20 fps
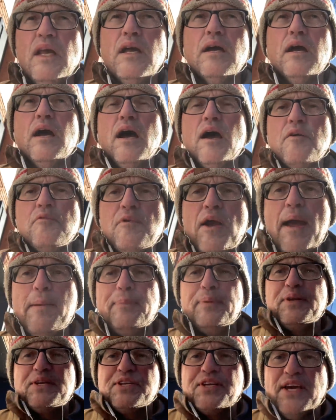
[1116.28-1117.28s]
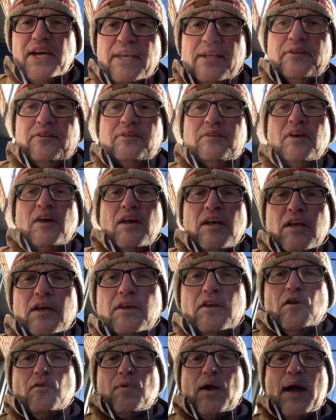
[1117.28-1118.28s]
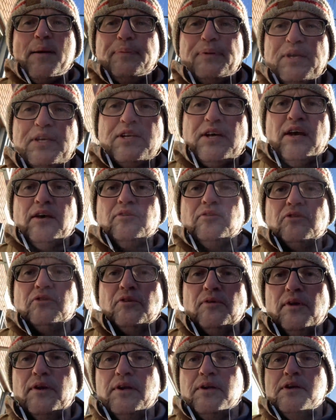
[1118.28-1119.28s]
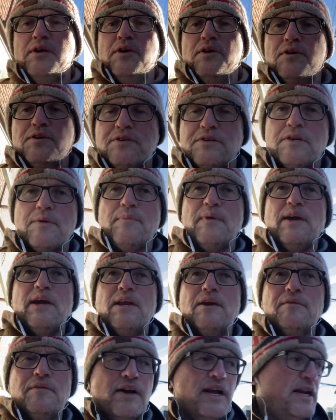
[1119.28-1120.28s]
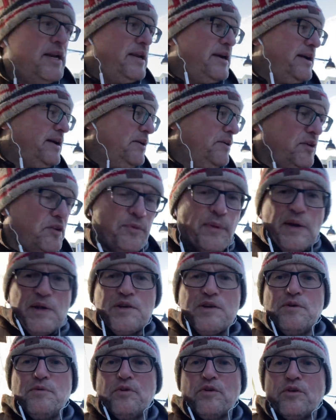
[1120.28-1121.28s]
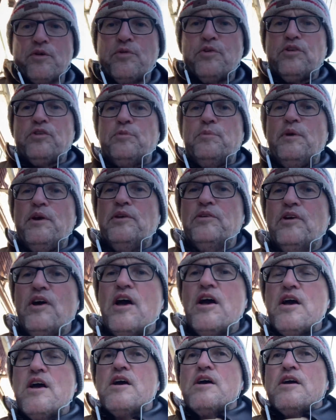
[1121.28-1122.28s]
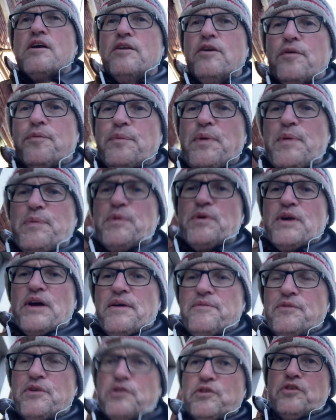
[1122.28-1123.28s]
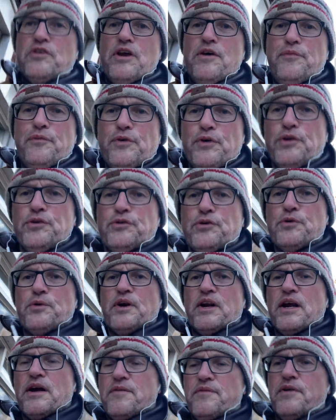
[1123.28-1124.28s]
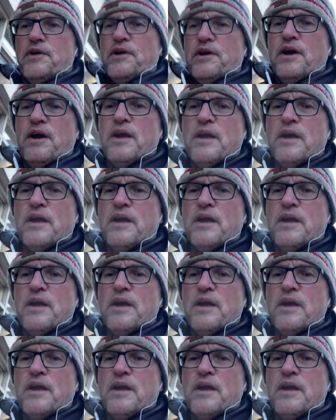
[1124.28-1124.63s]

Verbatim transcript: uh, rapid tests. You know, rapid tests are in huge demand right now, especially with Christmas. You know, if people have the sniffles or whatever,